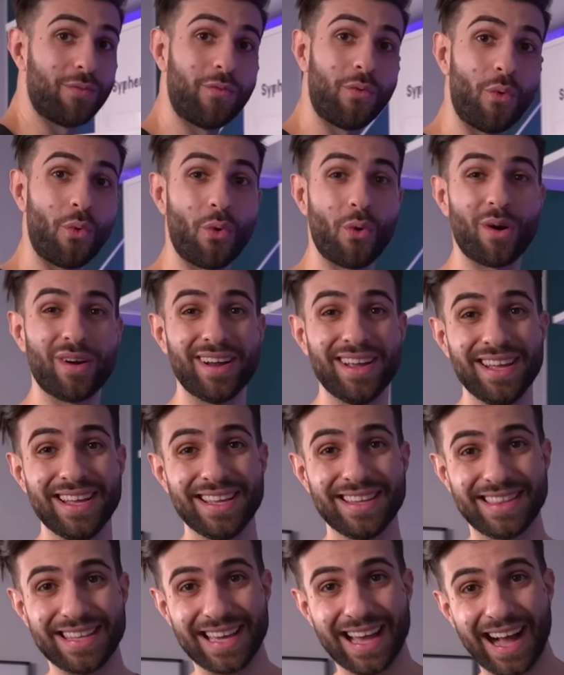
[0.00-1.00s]
for
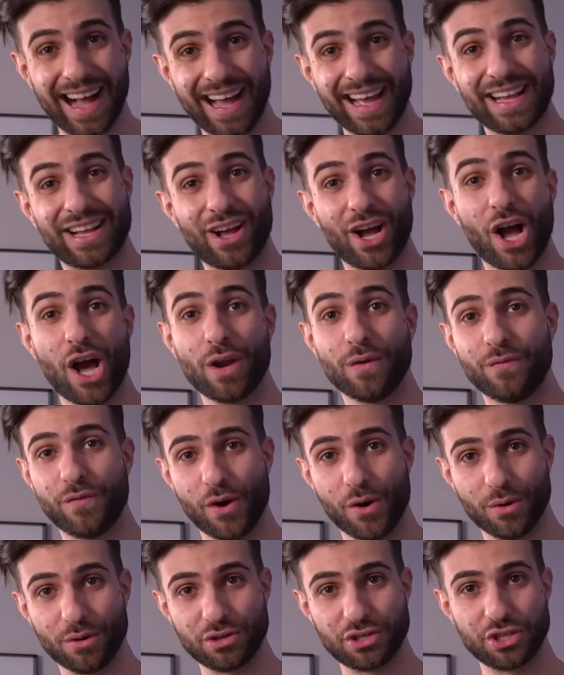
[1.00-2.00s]
the icon
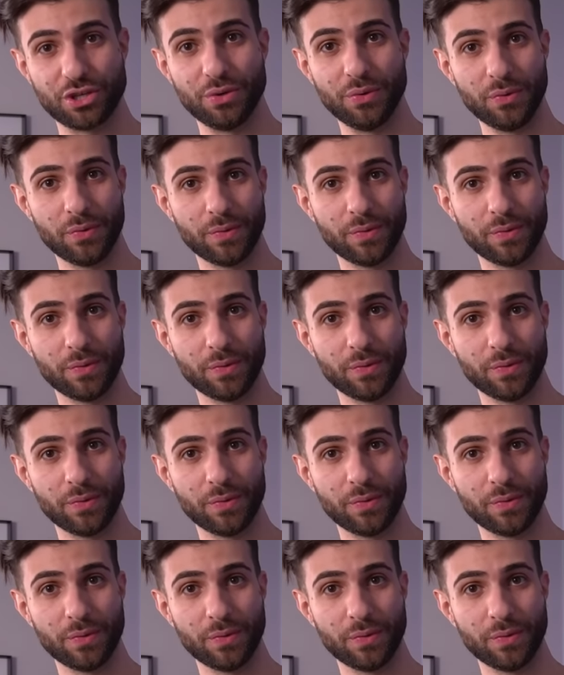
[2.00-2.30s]
photo shoot.